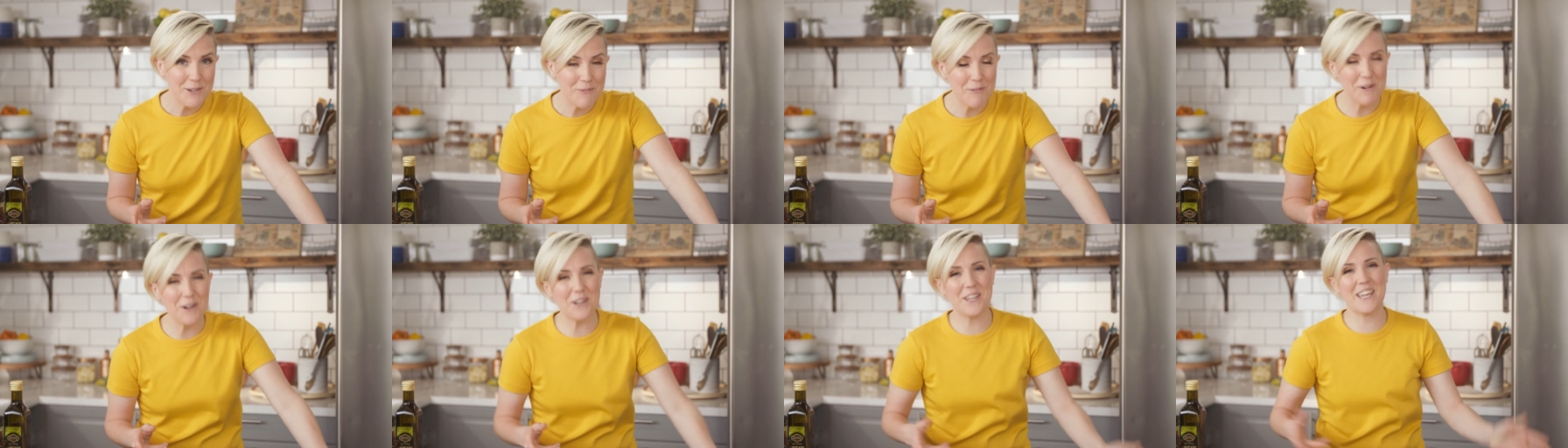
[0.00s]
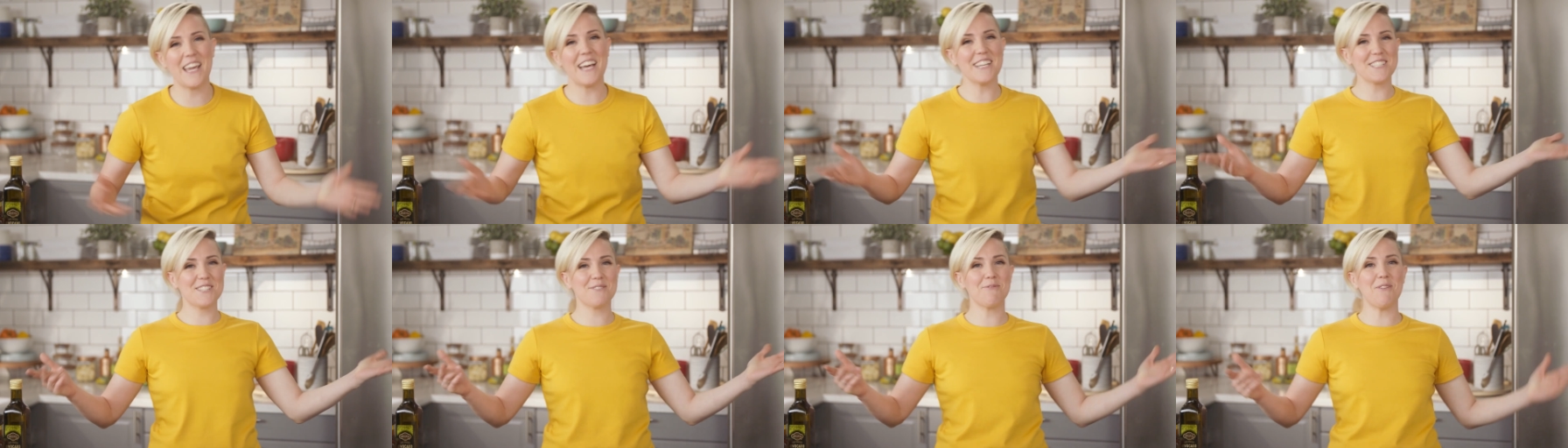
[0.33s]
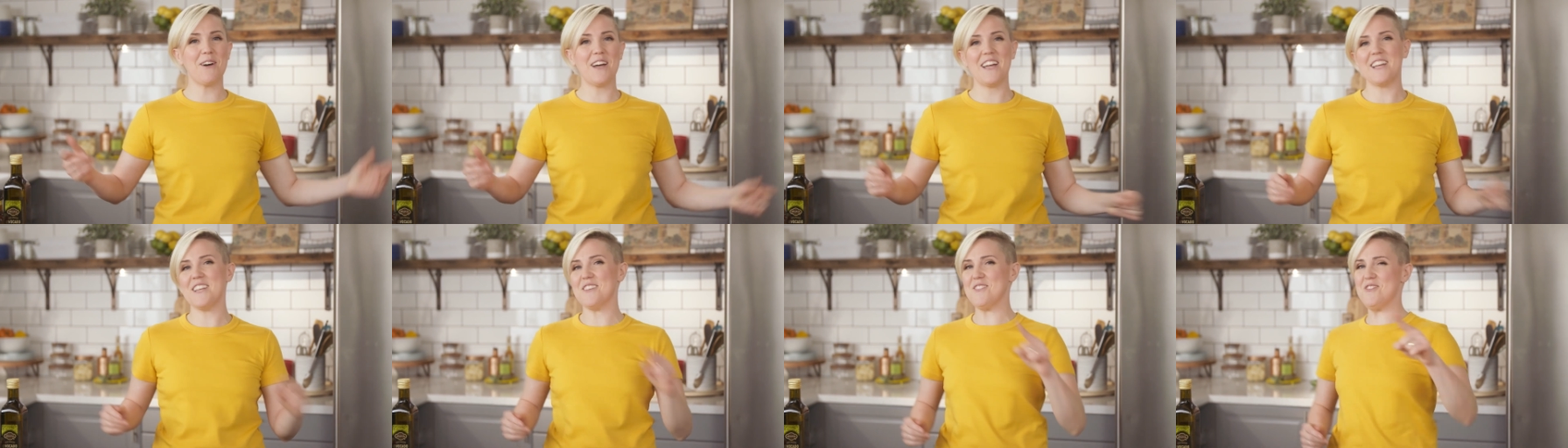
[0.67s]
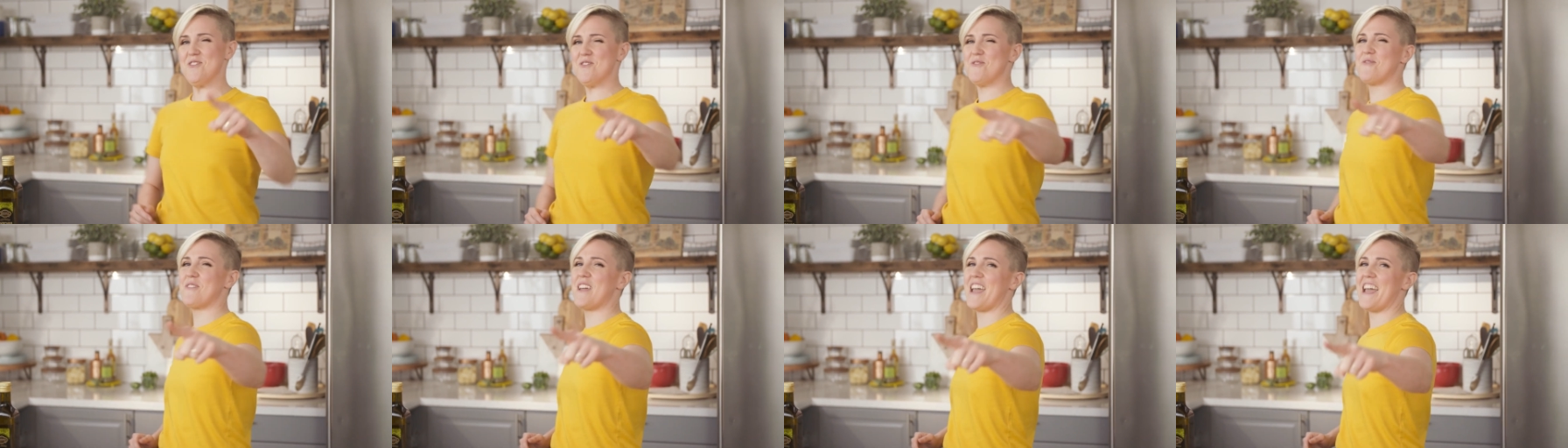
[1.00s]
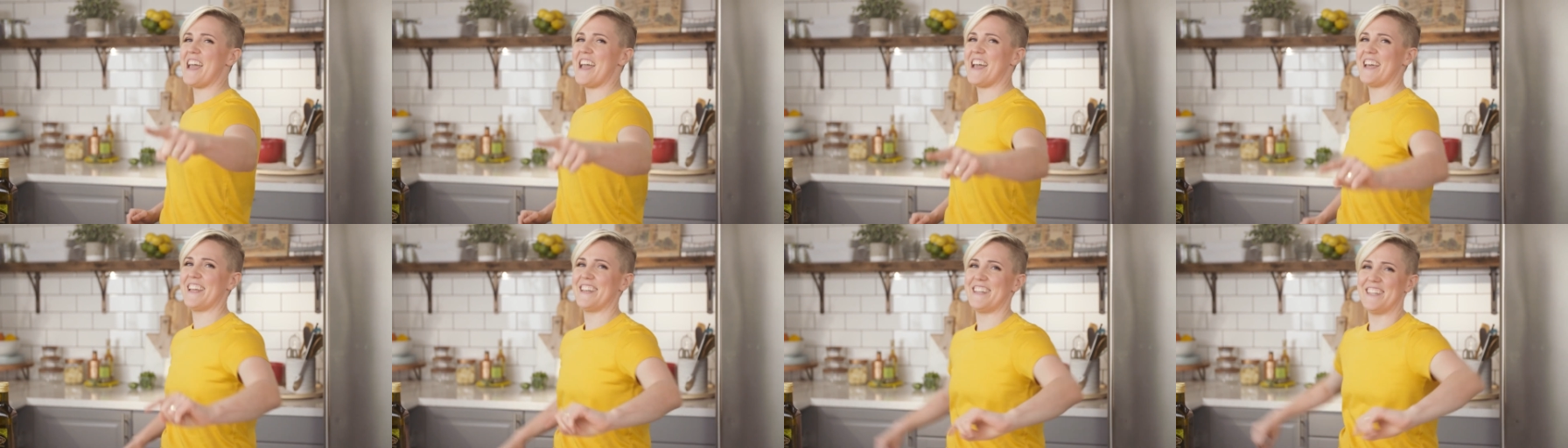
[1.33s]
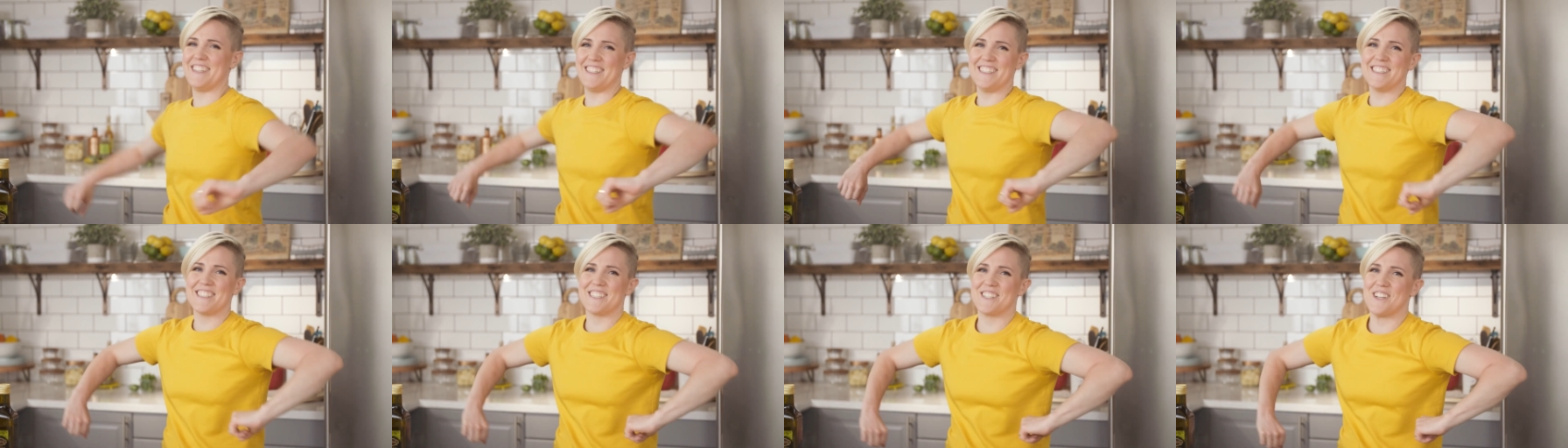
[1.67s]
Well, guess what? You can,
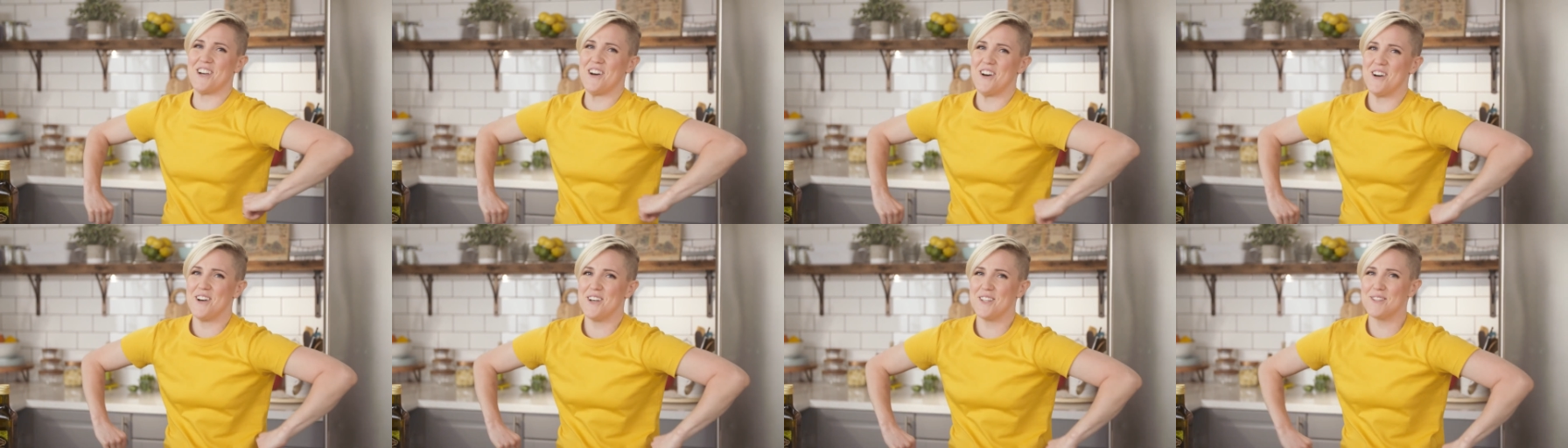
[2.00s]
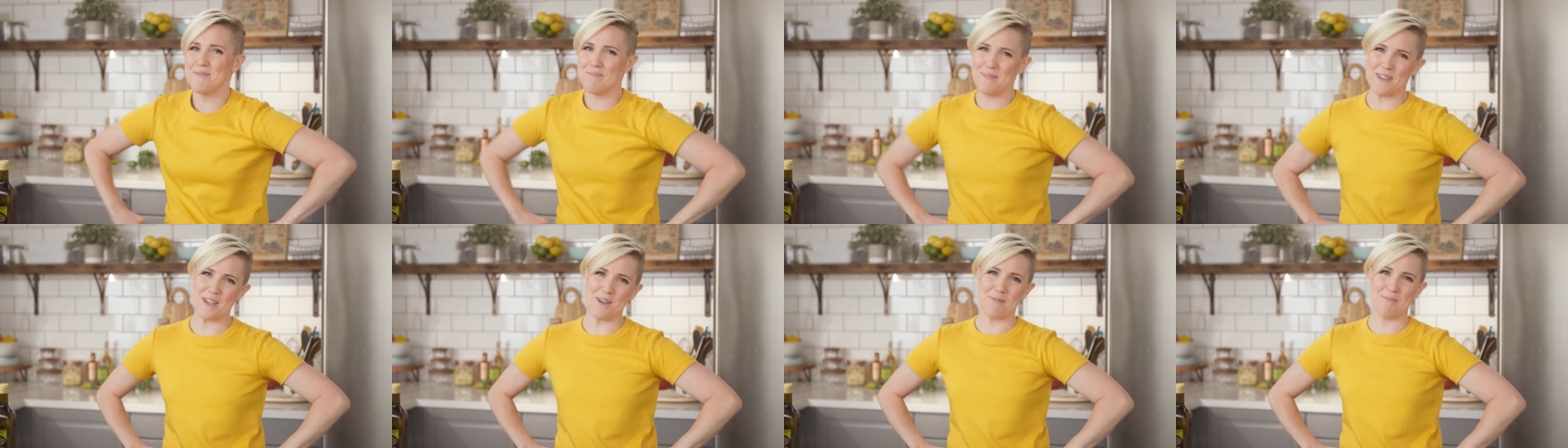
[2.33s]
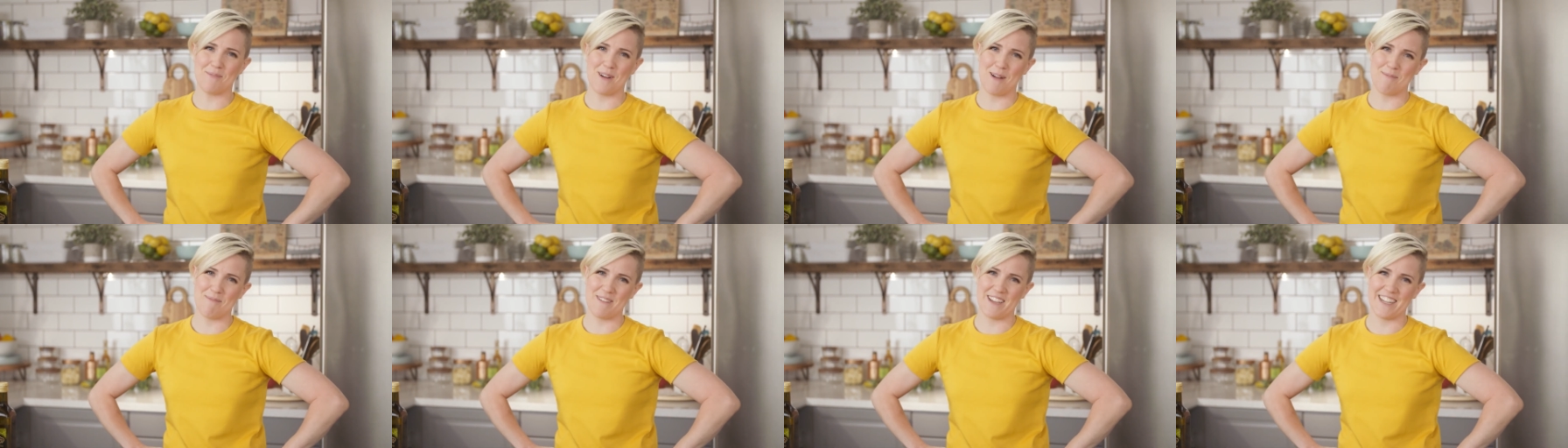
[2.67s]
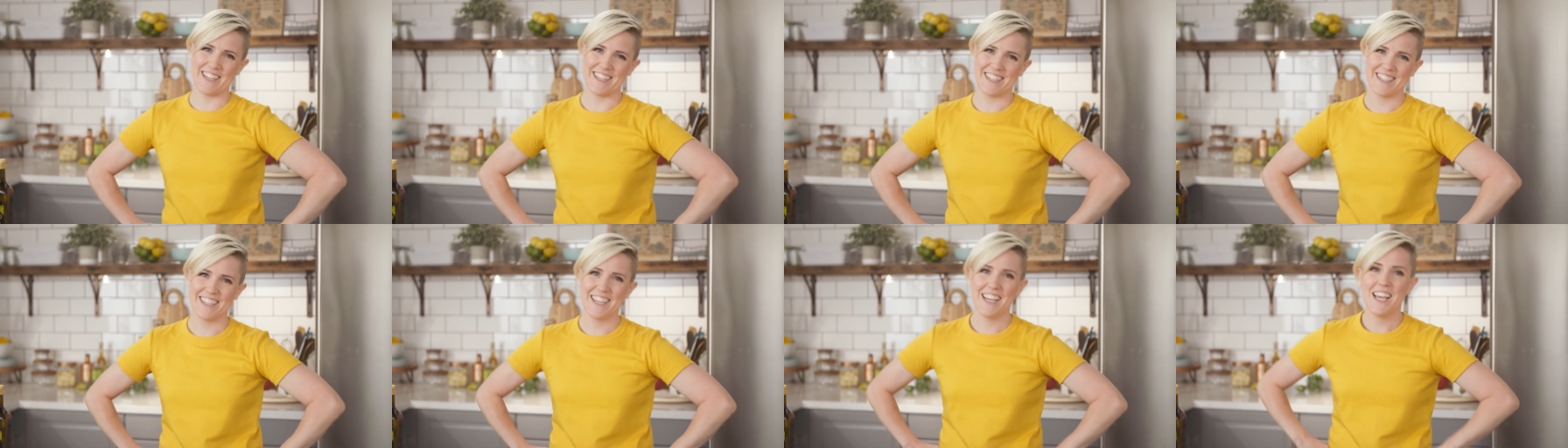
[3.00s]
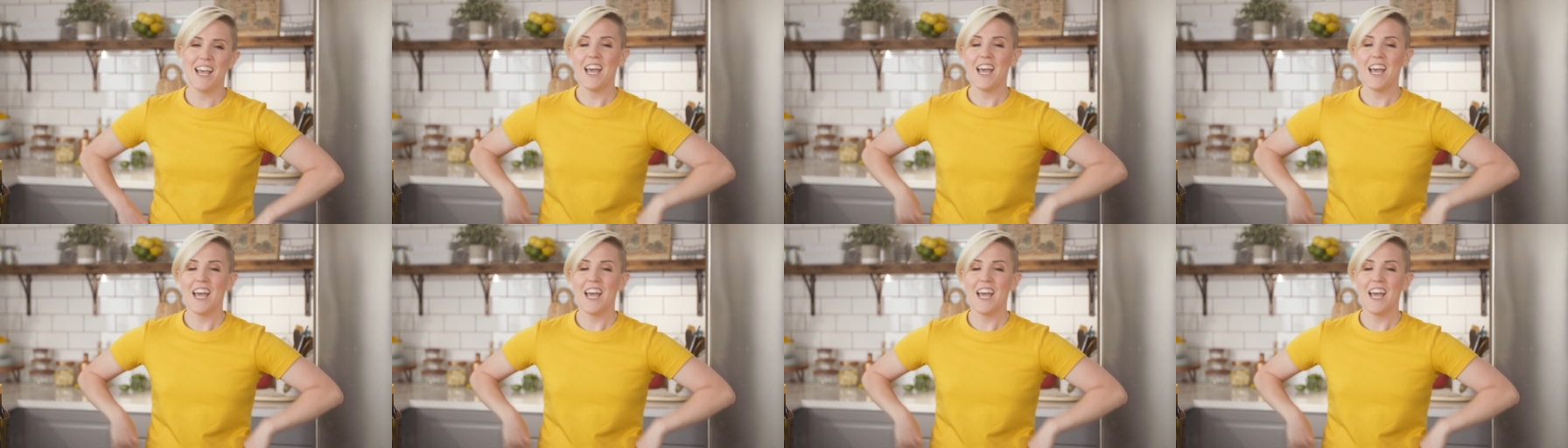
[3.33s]
and it's called meal prepping.